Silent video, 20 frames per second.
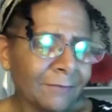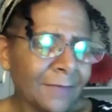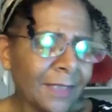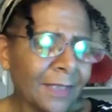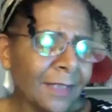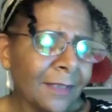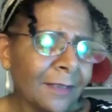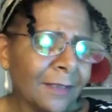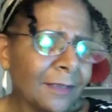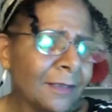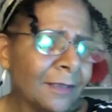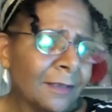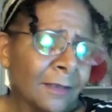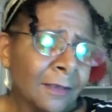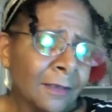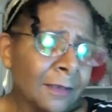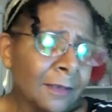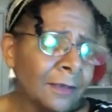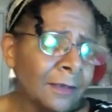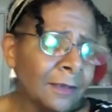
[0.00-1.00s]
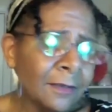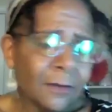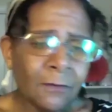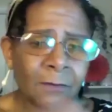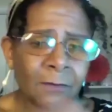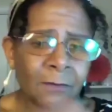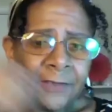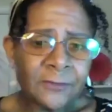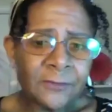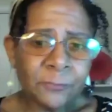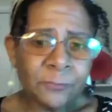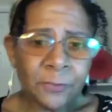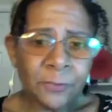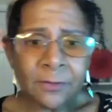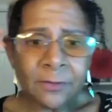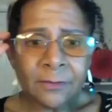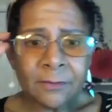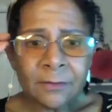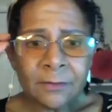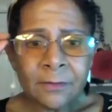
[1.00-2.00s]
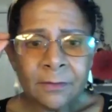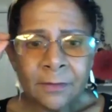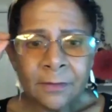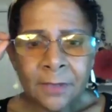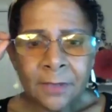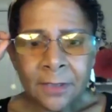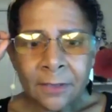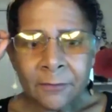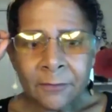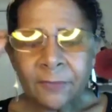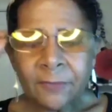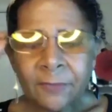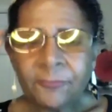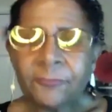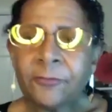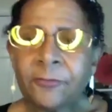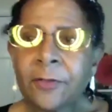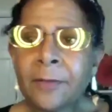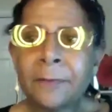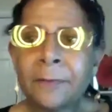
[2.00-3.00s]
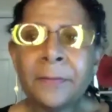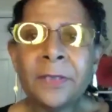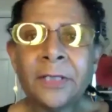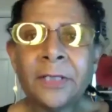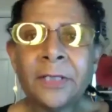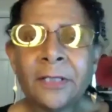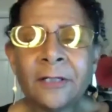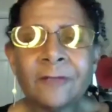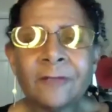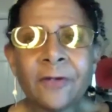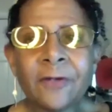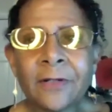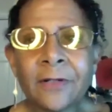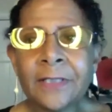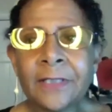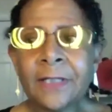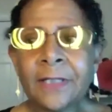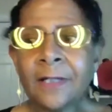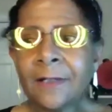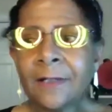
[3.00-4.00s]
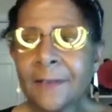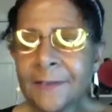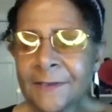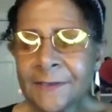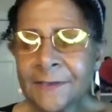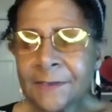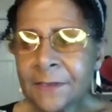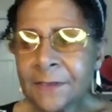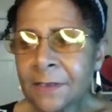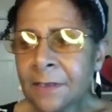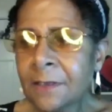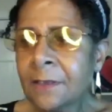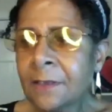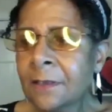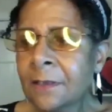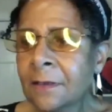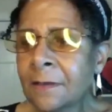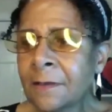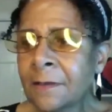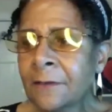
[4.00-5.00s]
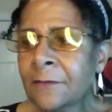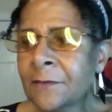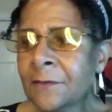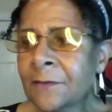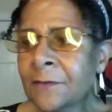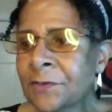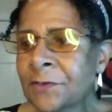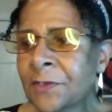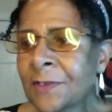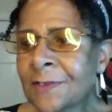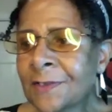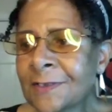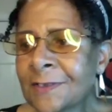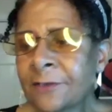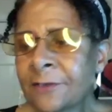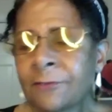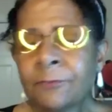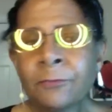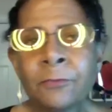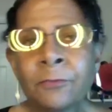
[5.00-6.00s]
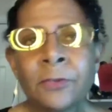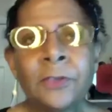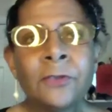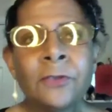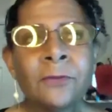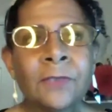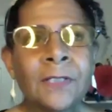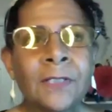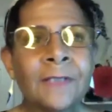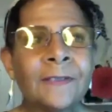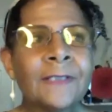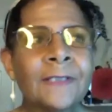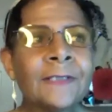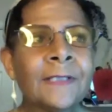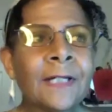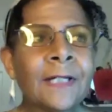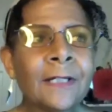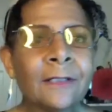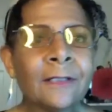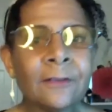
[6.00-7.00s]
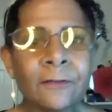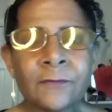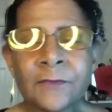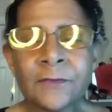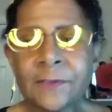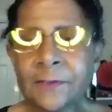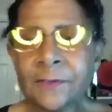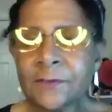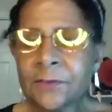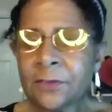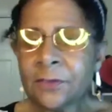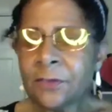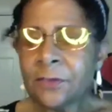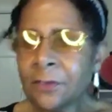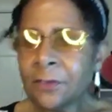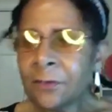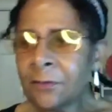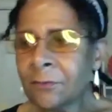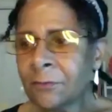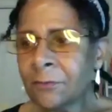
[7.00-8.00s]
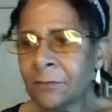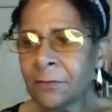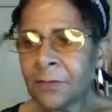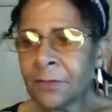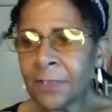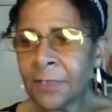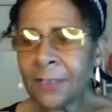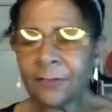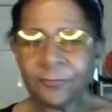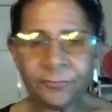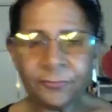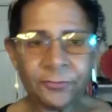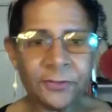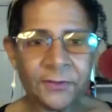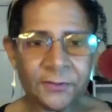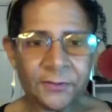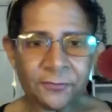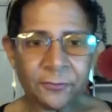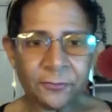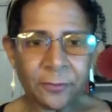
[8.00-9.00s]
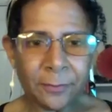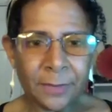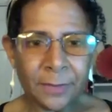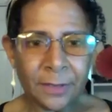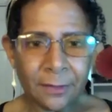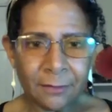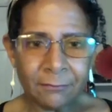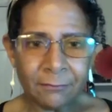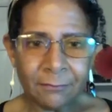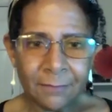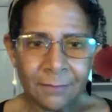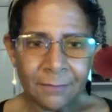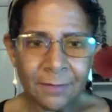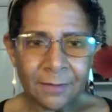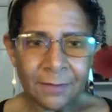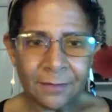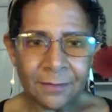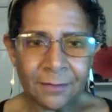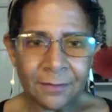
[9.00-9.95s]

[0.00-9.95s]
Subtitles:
And, as we're hearing from many of our guests, they're just, when you get that diagnosis, you kind of freeze for a minute and you